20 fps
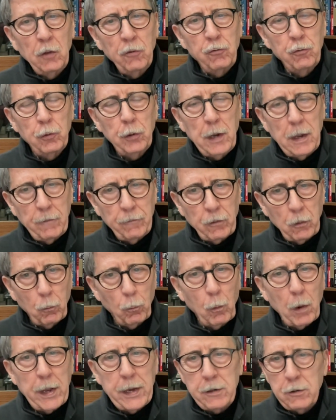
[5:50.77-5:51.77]
should have the
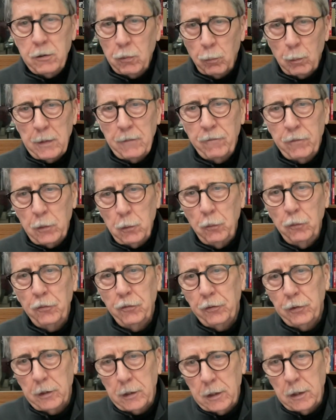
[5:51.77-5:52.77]
right to
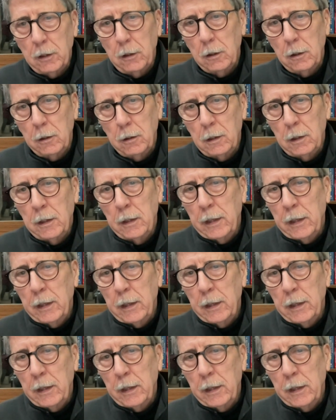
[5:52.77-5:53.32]
refuse to kill.